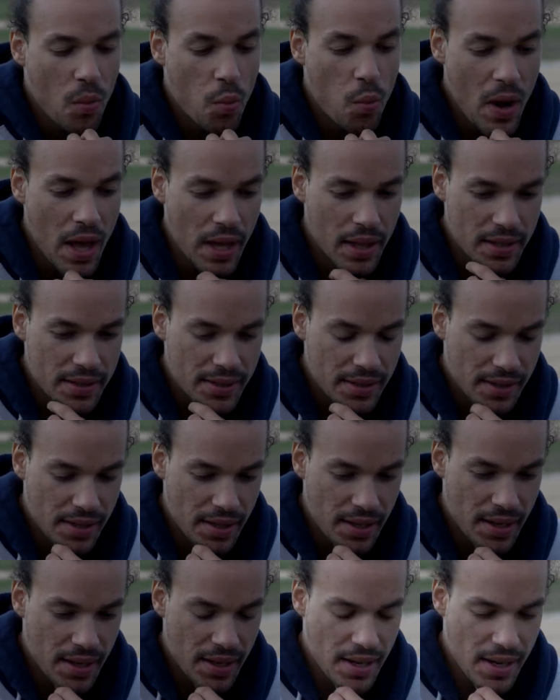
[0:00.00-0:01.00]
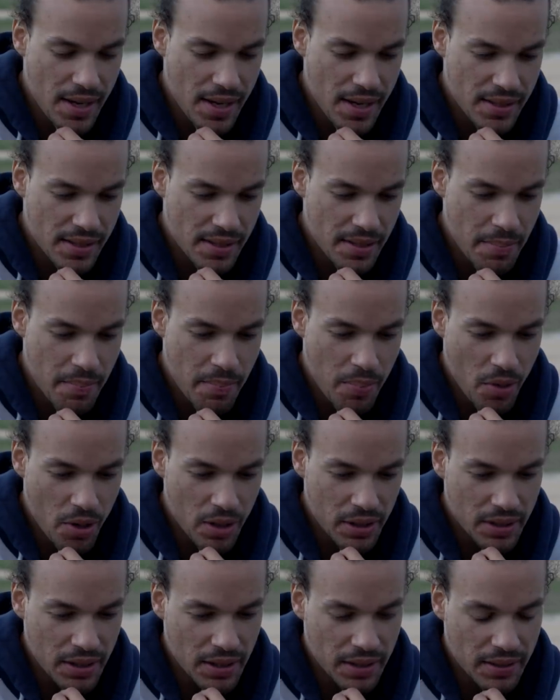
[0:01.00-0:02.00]
Well, it's, uh, it's
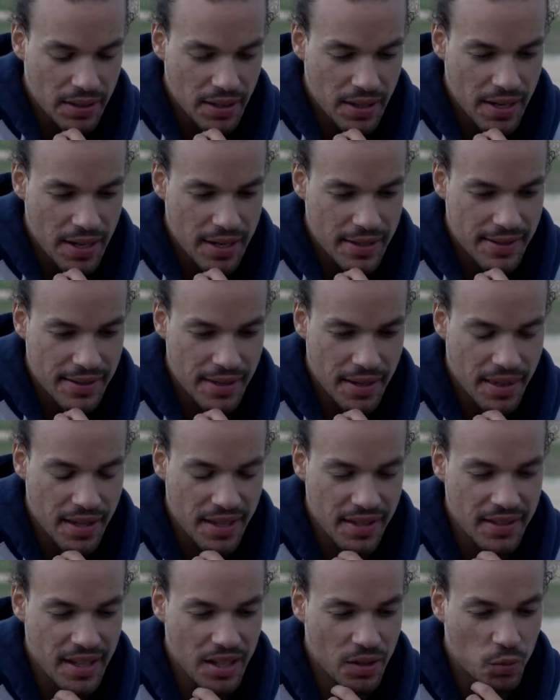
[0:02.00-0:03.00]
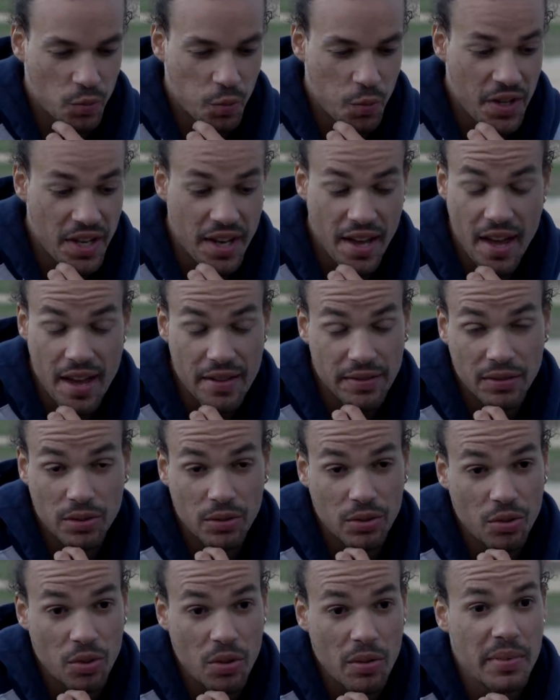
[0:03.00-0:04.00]
important and it's a thing that we have
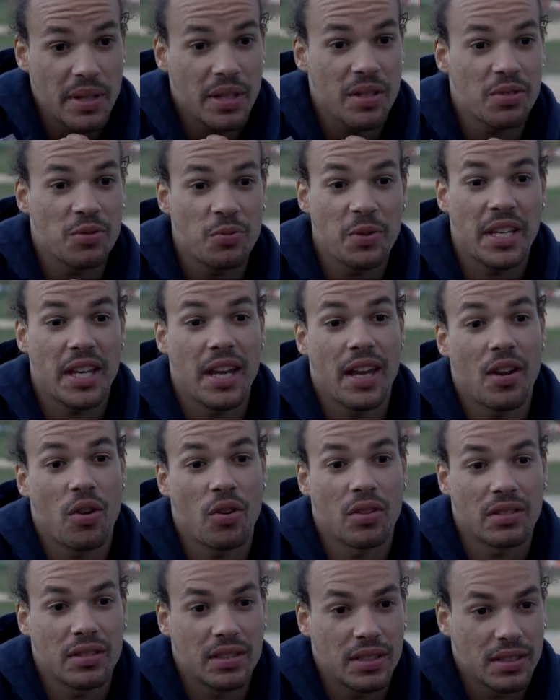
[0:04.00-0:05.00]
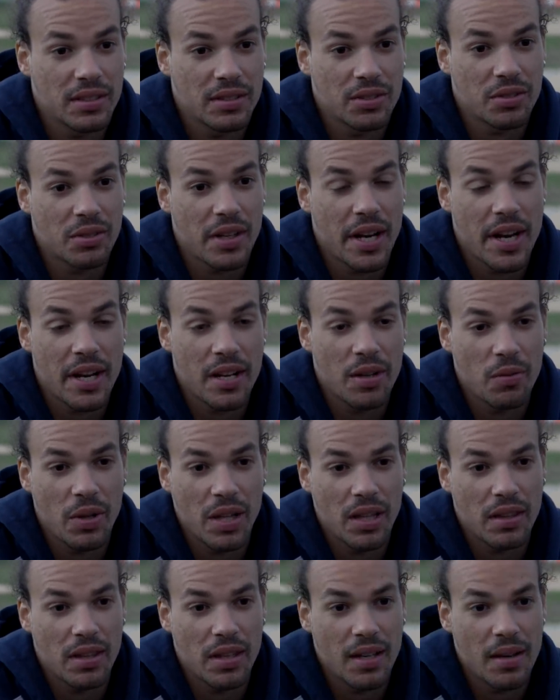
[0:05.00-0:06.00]
to do because we cannot train
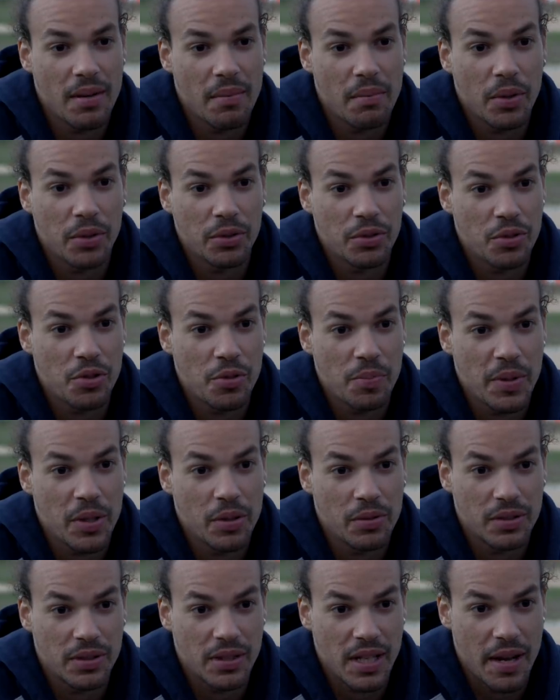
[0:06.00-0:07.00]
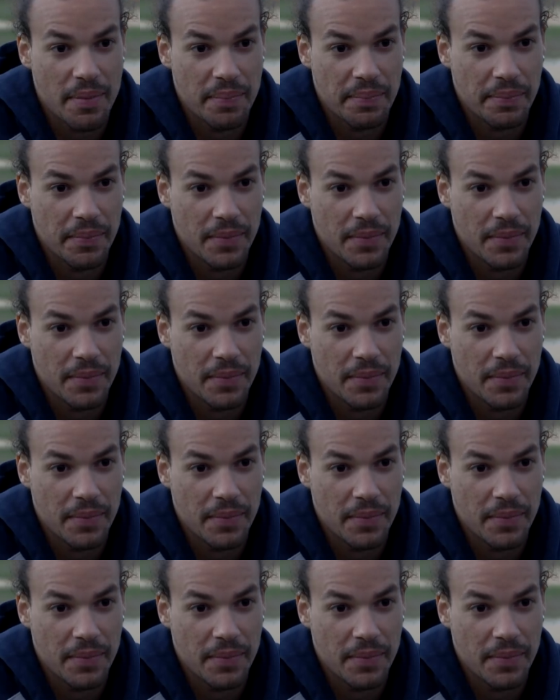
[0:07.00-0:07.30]
with uh, MotoGP all the time.